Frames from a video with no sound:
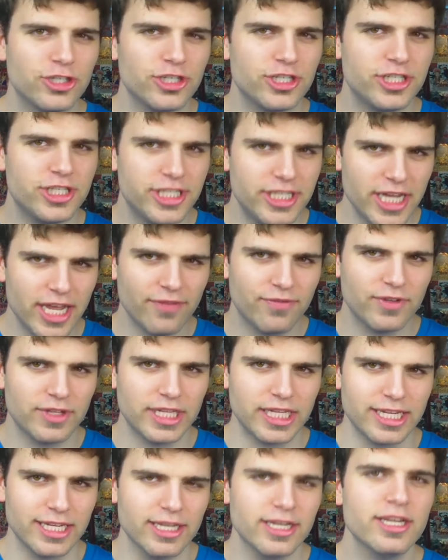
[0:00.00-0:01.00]
should
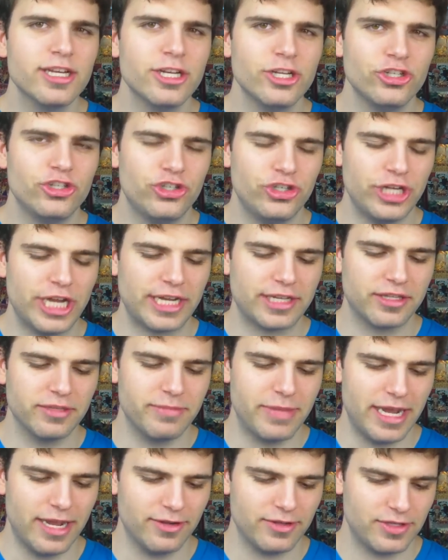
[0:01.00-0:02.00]
definitely check
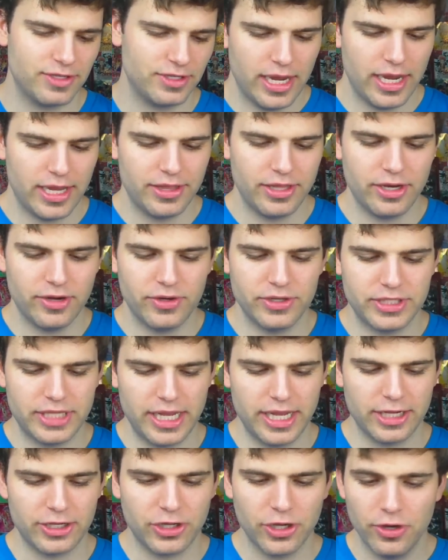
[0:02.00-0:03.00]
them out. And there
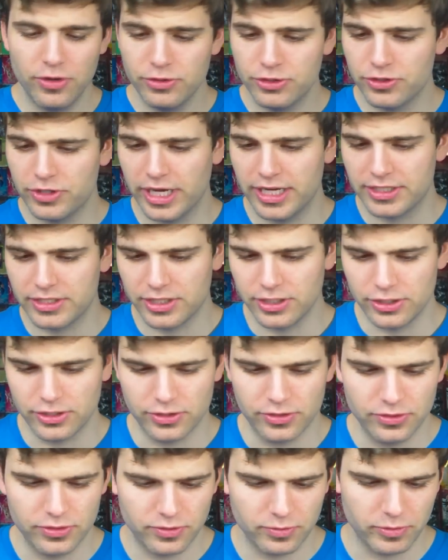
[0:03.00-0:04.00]
is a code you guys
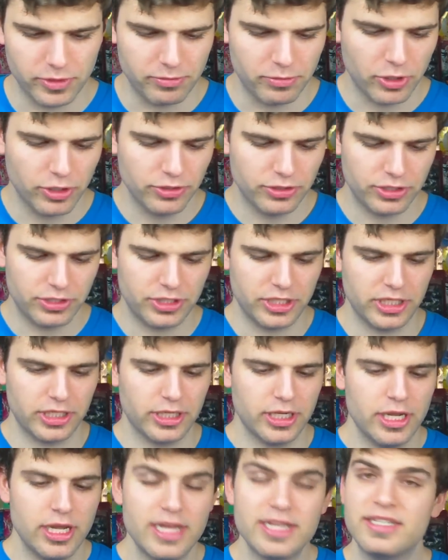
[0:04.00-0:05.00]
can use when
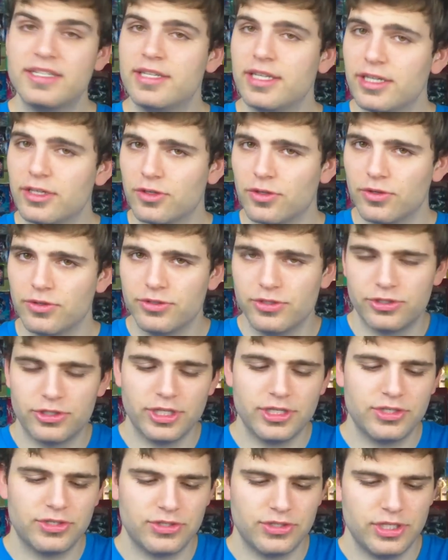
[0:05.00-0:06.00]
purchasing singles,
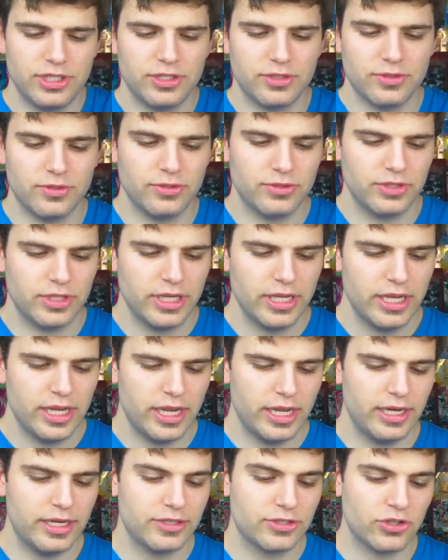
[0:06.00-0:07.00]
just singles,
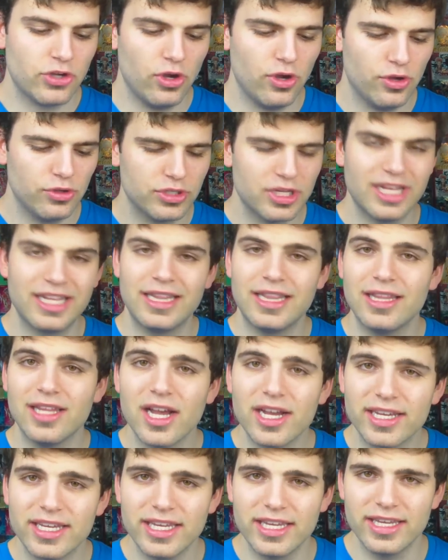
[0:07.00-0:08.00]
and it's called
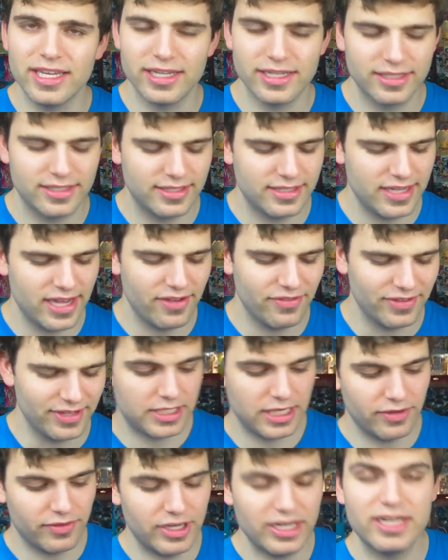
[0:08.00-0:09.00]
Lucky
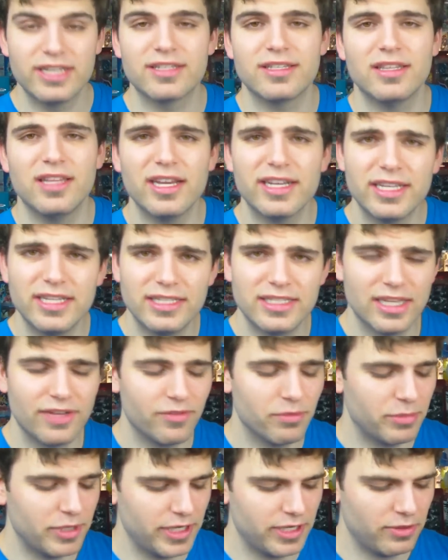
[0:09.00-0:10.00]
Seven. Seven. It is Lucky
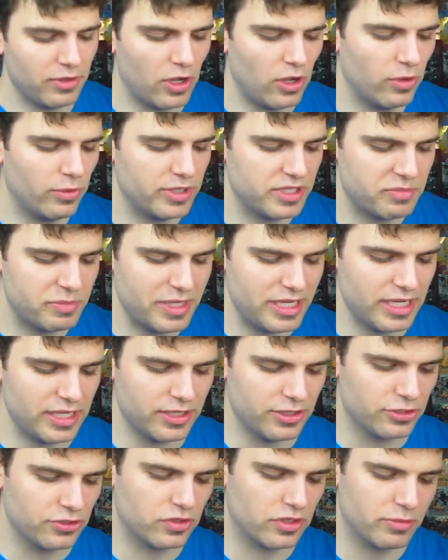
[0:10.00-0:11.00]
Seven, but it'll always be
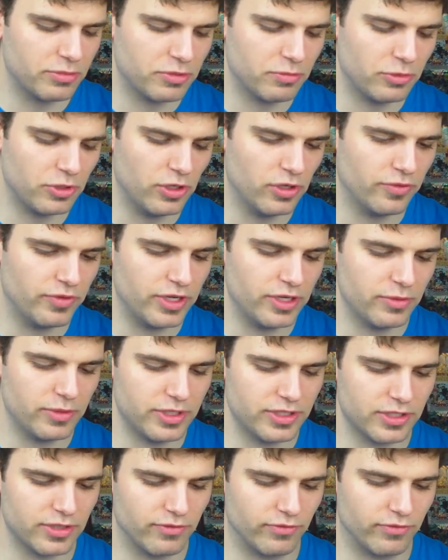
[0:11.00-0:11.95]
in the description below if anyone is